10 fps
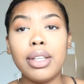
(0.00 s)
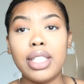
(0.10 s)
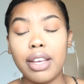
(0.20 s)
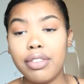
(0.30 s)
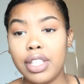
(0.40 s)

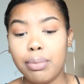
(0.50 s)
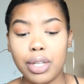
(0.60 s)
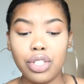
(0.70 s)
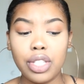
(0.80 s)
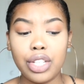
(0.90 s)
definitely
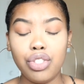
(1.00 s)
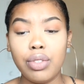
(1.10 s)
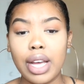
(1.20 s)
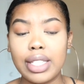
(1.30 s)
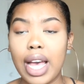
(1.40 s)
make sure that
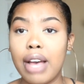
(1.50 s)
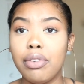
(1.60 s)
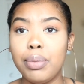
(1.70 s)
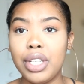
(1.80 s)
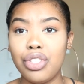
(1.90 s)
you guys
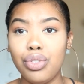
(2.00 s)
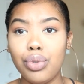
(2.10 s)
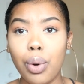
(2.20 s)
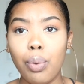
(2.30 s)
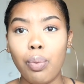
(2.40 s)
have it, because you
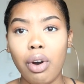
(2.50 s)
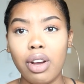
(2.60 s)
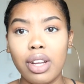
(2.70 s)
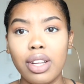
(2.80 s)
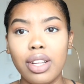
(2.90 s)
don't
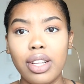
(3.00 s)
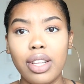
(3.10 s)
want